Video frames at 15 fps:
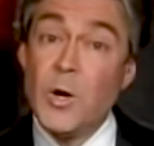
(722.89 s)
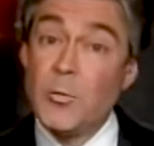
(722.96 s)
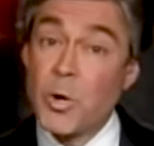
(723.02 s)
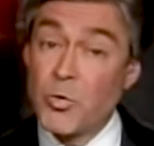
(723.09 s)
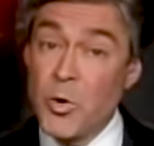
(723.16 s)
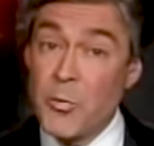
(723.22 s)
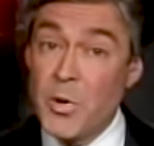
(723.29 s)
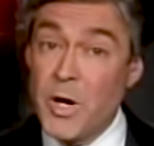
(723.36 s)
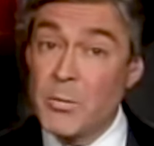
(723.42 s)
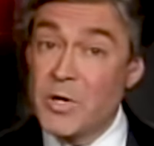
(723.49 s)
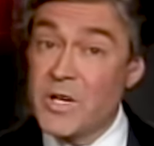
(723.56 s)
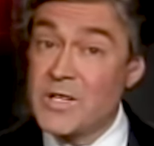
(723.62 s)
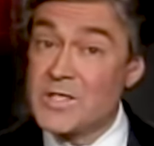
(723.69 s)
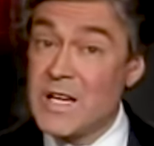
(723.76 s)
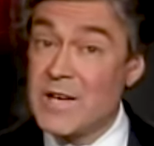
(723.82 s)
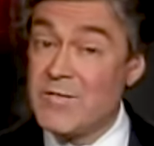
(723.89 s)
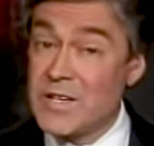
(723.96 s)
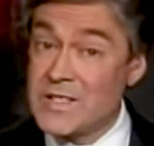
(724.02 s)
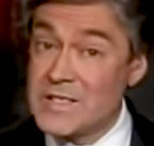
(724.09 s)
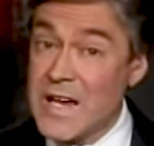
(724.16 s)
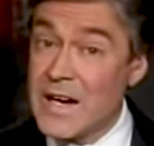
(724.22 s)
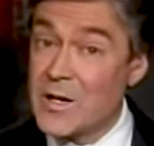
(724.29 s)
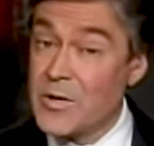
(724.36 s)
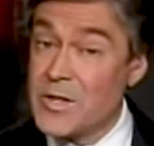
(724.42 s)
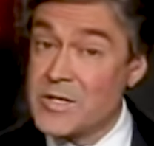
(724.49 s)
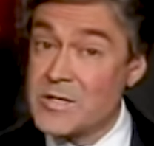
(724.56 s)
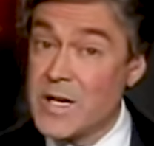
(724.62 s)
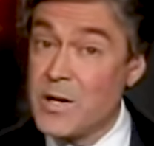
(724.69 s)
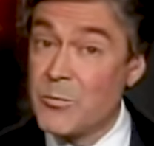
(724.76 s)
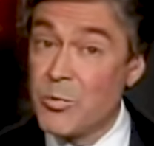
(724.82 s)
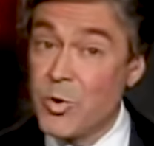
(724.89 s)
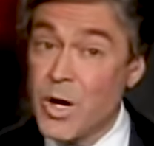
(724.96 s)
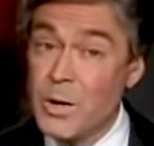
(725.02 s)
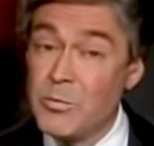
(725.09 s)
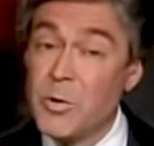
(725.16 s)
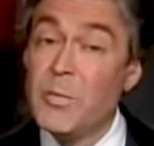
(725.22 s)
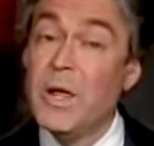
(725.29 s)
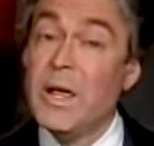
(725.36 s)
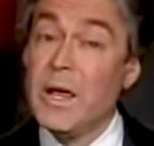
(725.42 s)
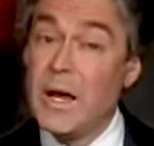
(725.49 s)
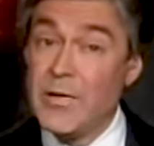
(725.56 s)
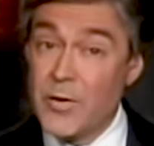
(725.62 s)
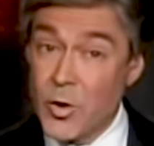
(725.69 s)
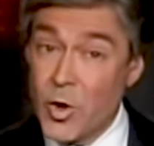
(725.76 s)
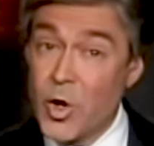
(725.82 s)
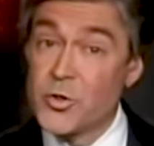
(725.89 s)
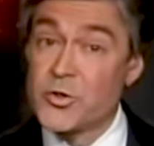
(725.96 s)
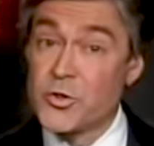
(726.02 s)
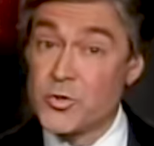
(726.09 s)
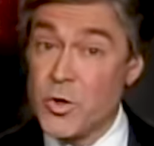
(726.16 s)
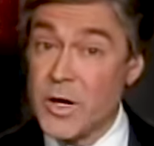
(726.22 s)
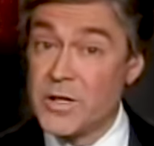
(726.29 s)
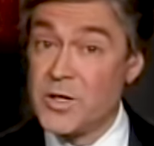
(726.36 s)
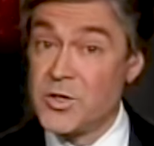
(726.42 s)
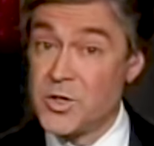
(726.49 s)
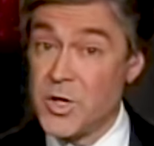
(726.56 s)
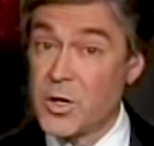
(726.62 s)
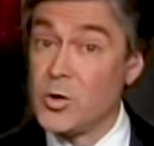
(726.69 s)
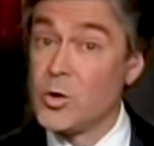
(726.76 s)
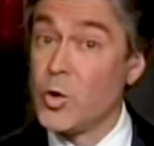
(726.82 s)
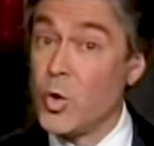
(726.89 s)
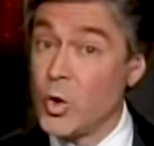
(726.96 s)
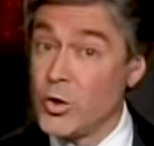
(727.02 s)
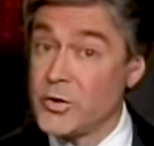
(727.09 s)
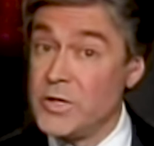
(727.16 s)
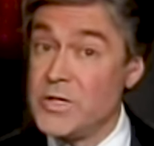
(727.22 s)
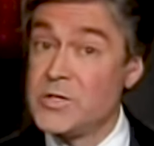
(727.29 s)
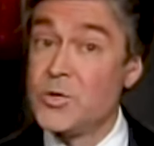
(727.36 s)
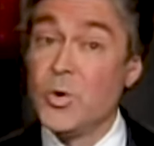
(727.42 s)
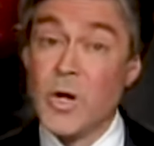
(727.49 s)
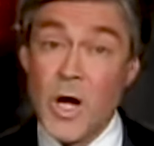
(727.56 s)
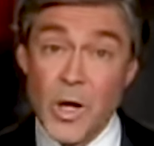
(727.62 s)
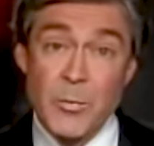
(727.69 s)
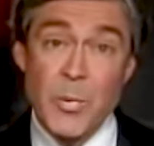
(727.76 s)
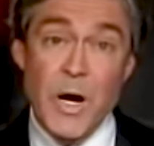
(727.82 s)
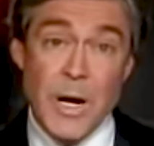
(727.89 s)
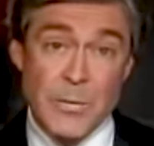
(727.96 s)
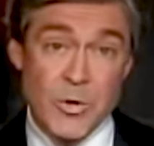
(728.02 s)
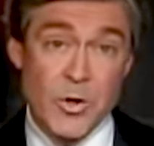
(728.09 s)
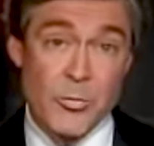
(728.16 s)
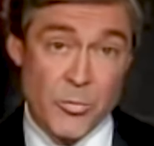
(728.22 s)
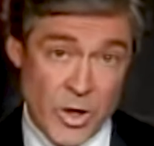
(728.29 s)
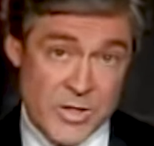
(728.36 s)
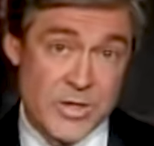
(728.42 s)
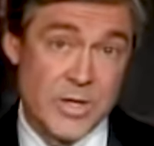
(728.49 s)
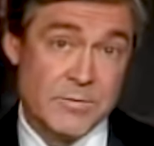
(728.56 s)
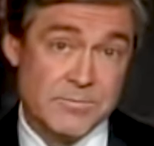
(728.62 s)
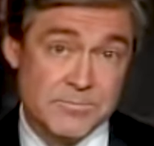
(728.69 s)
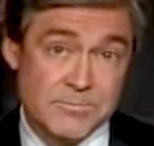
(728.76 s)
But Republicans have exactly the same problem, and they're also trying to juggle loyalties to an unpopular president.